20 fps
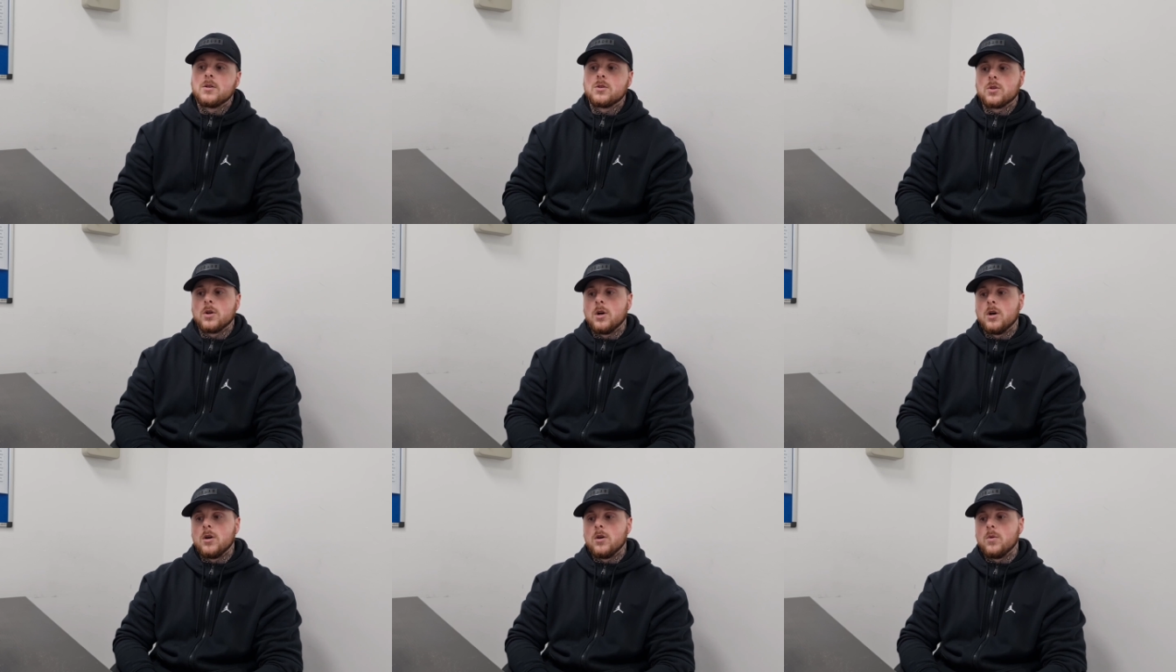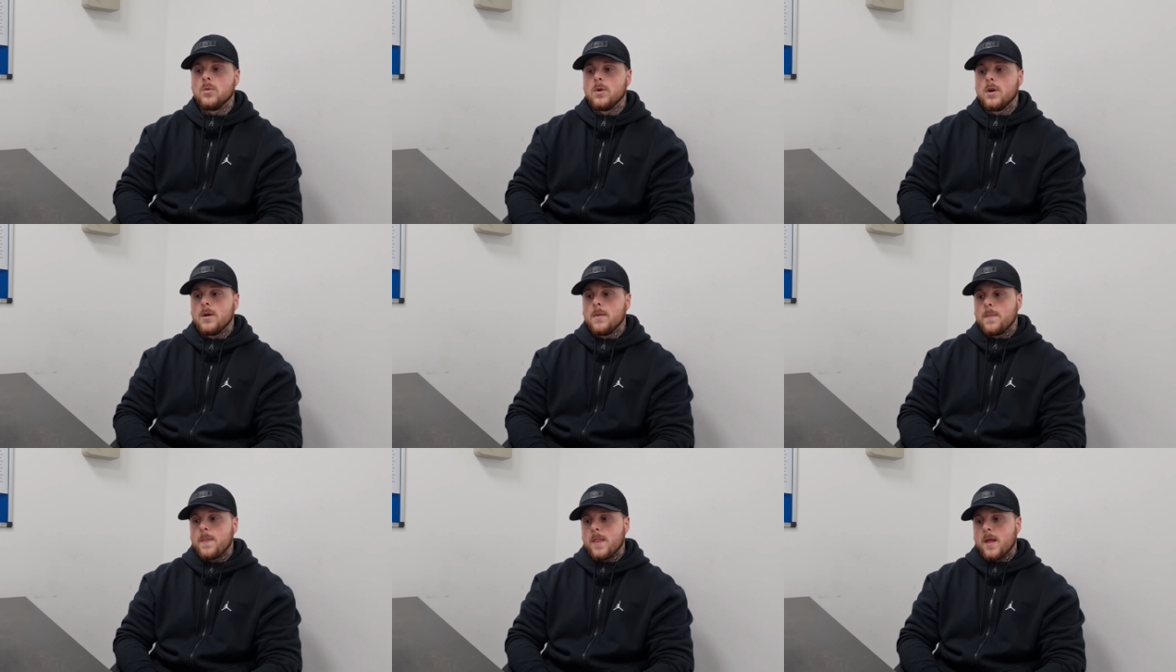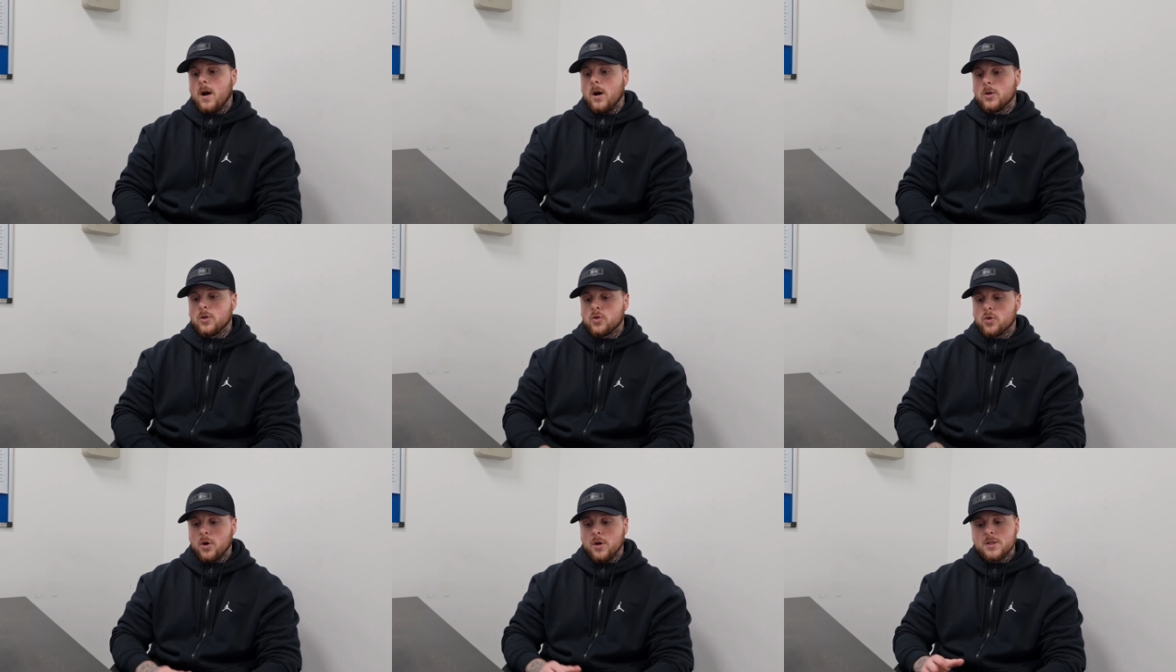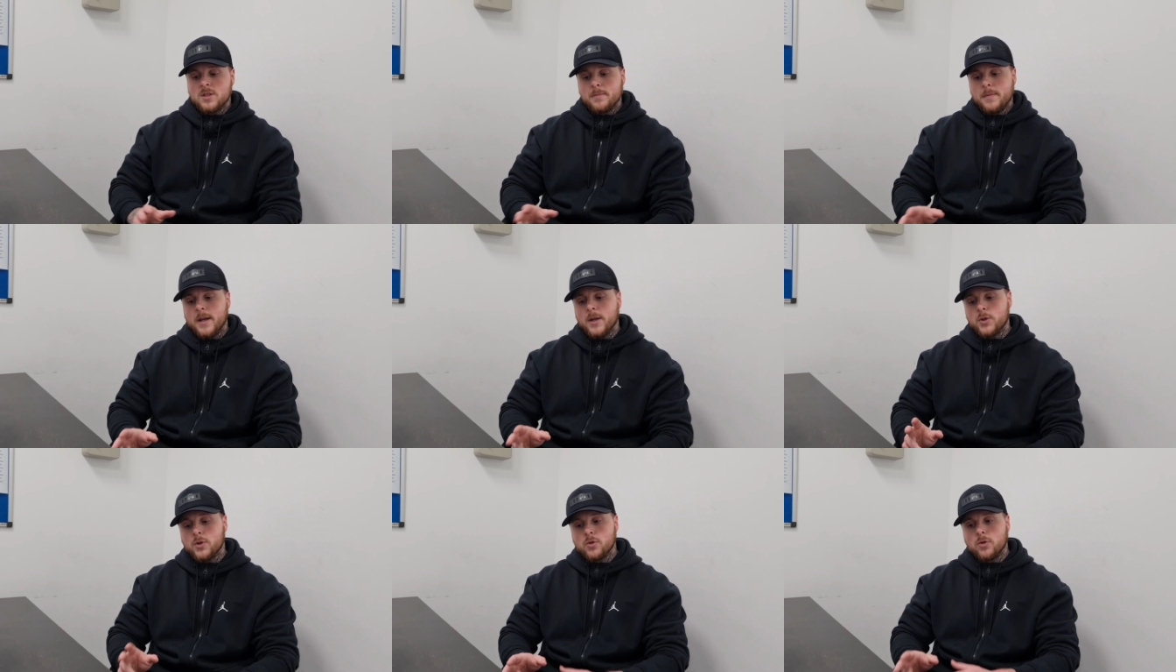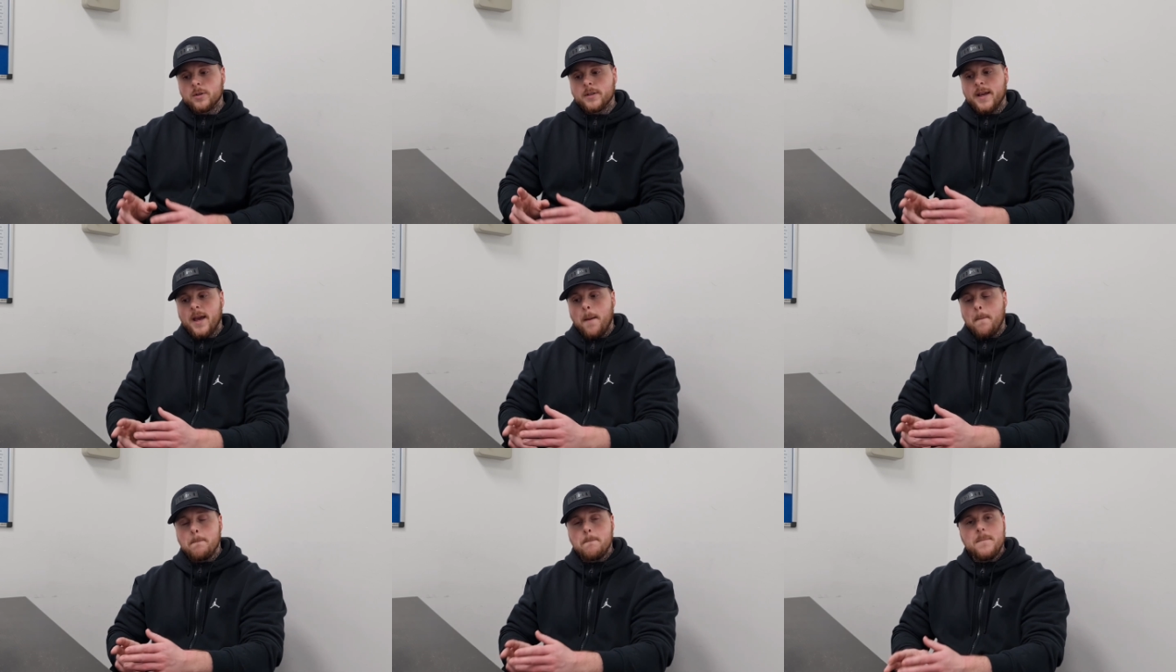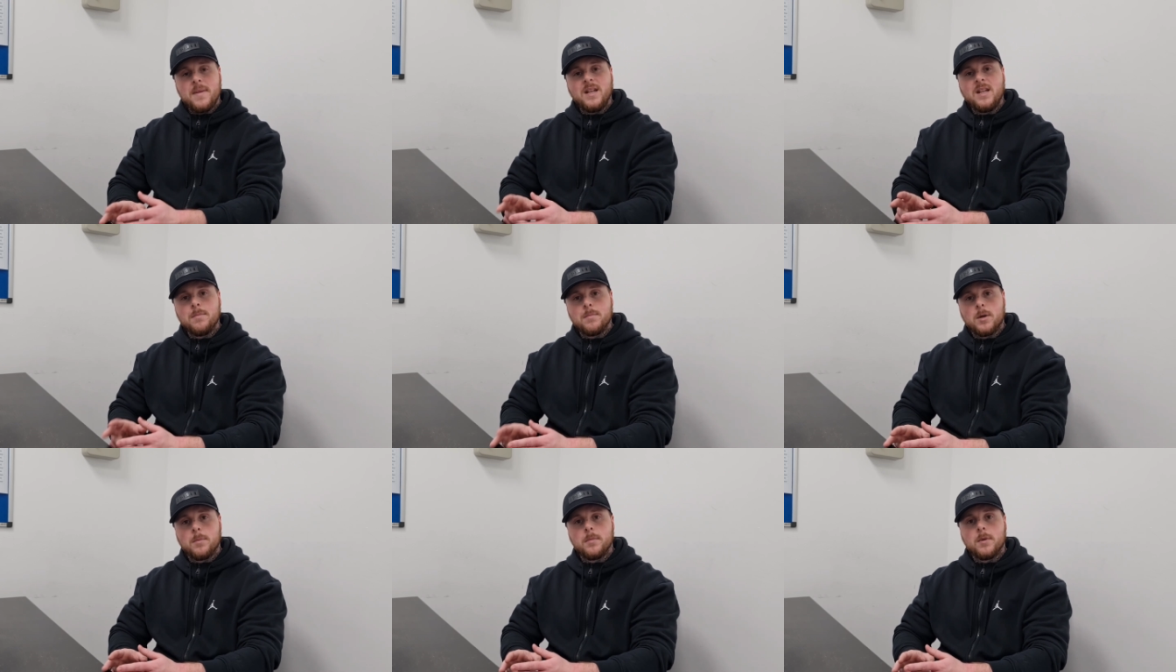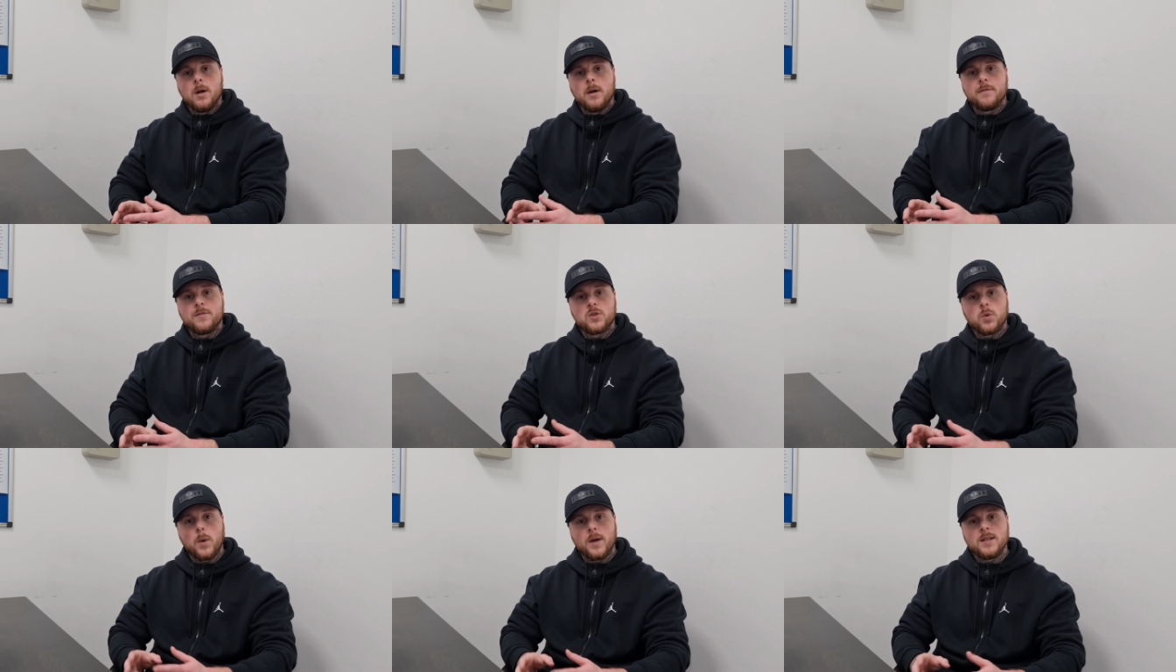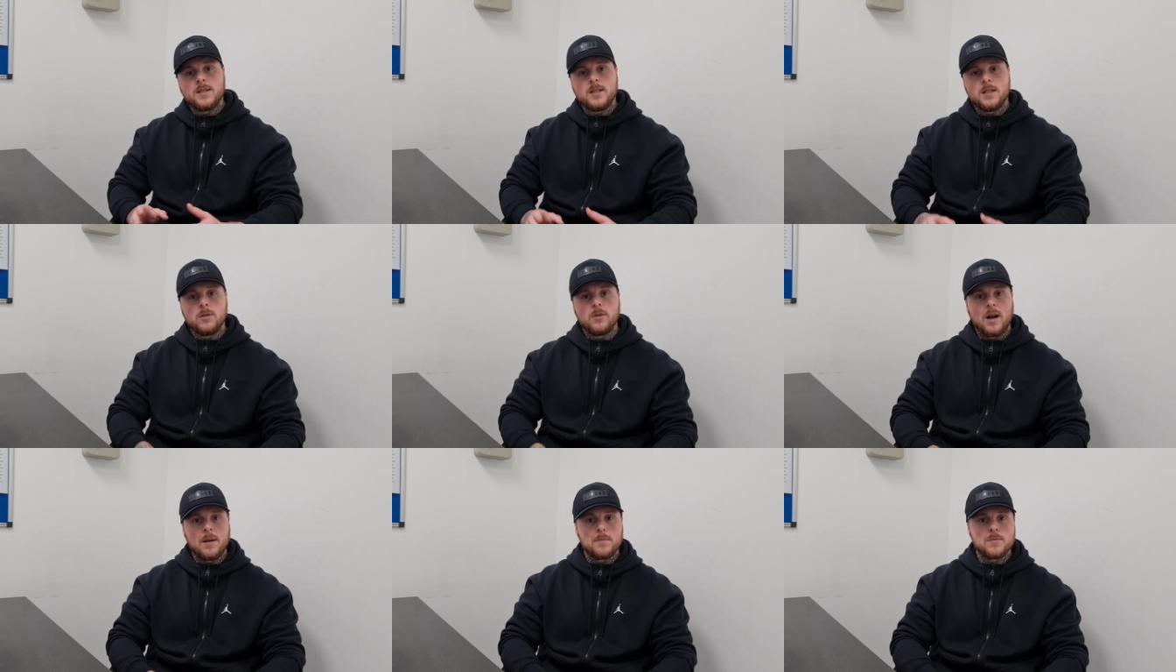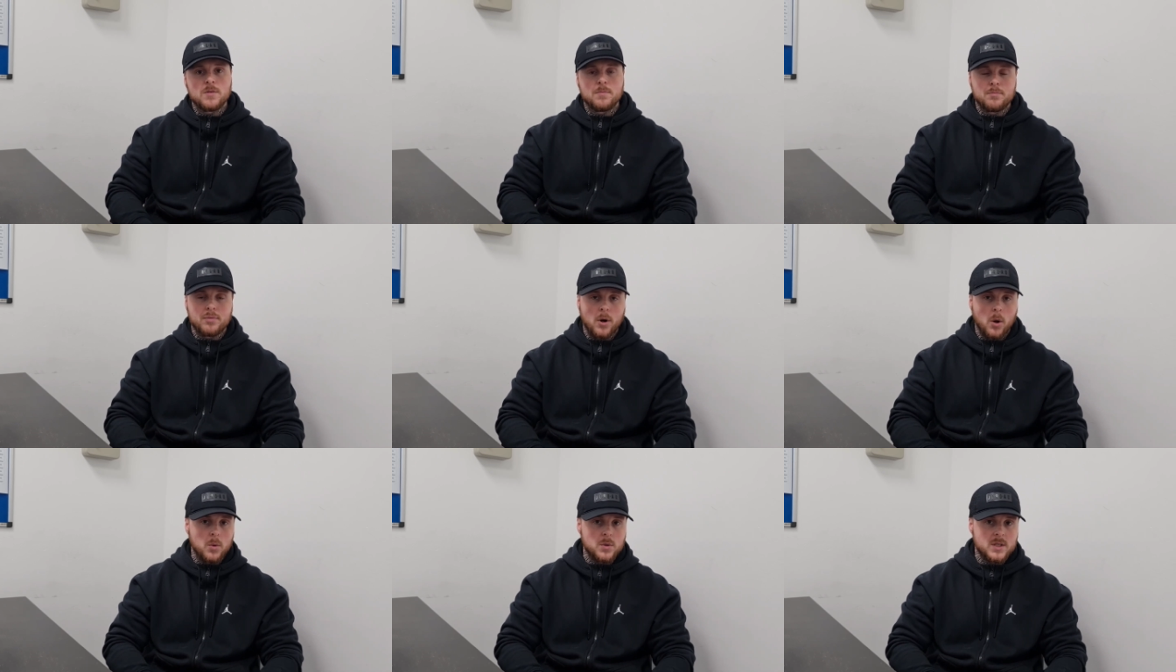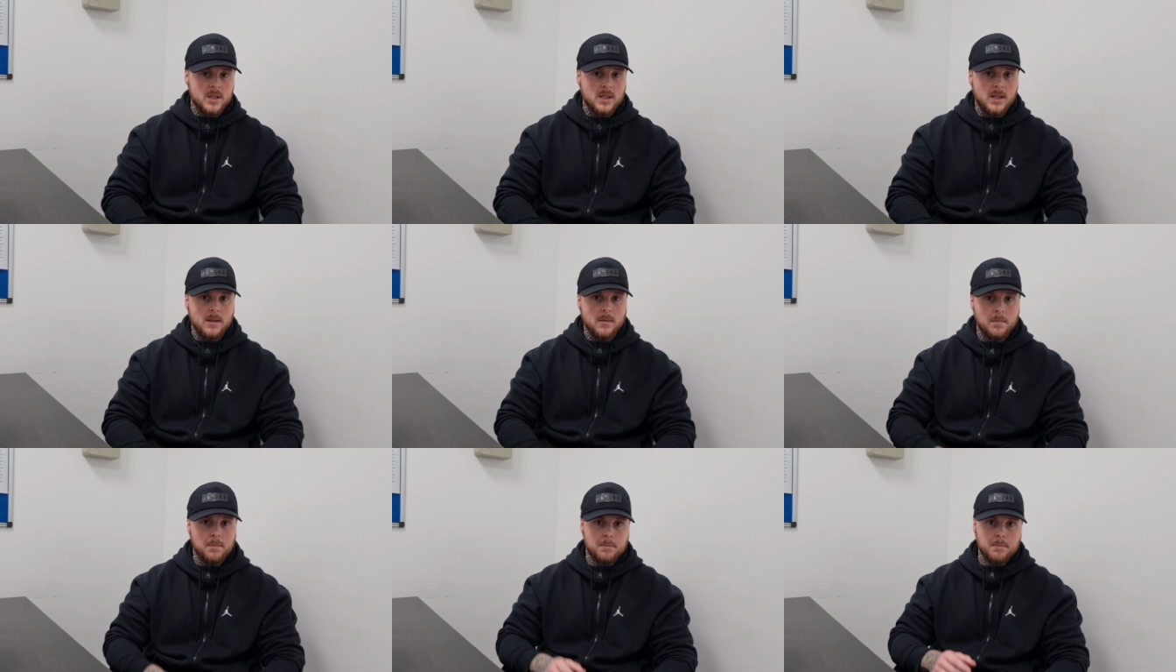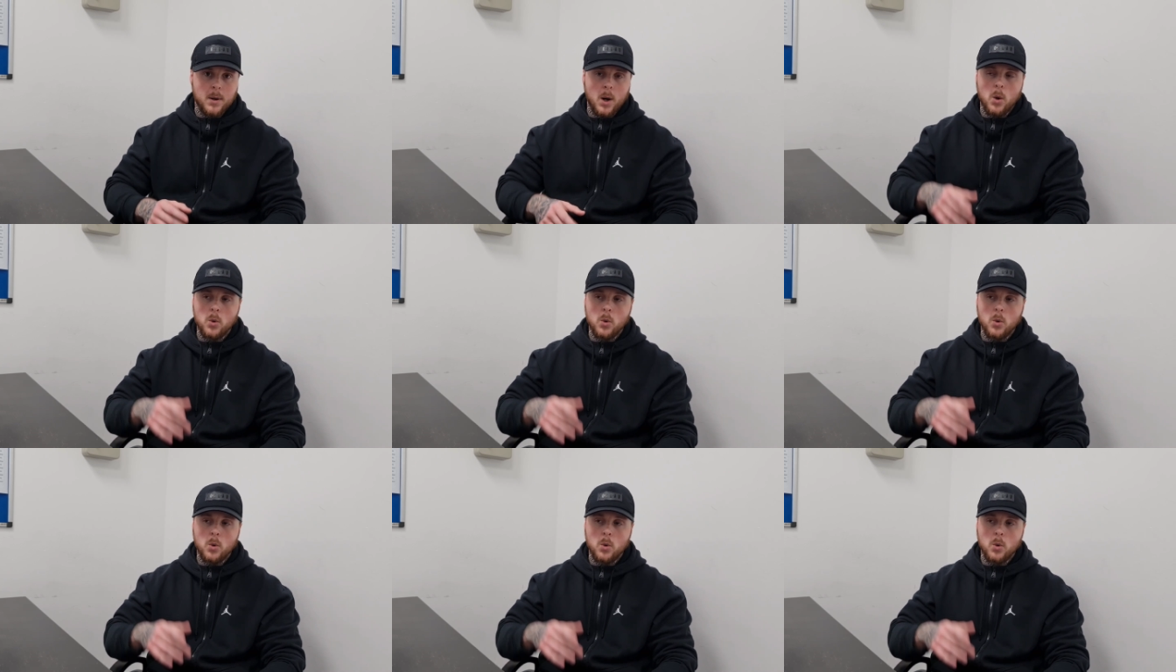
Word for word: So I try to make sure I get a minimum of 20 grams of protein